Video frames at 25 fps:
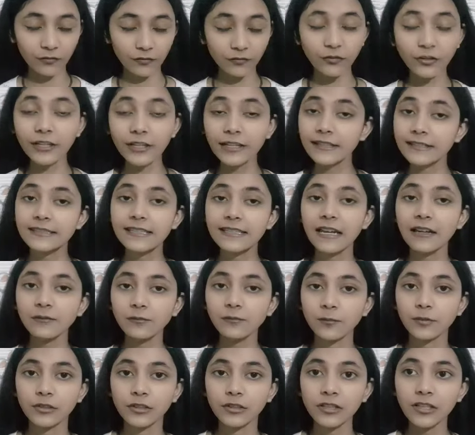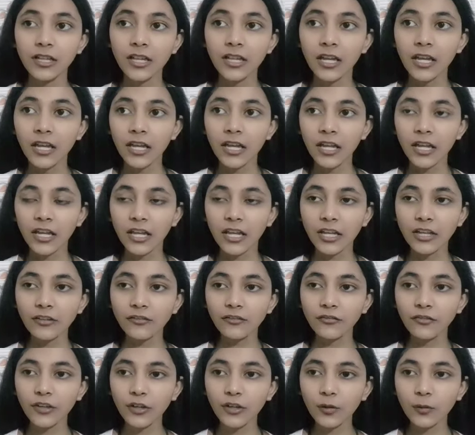For example,
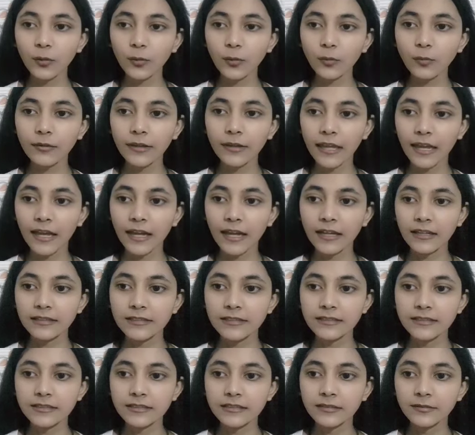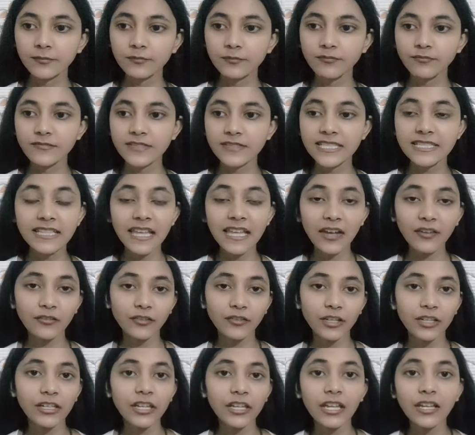if you get
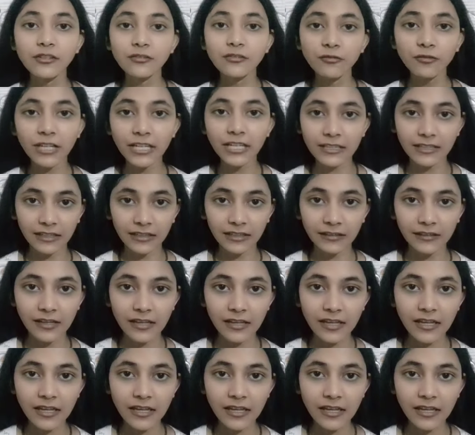7 in reading,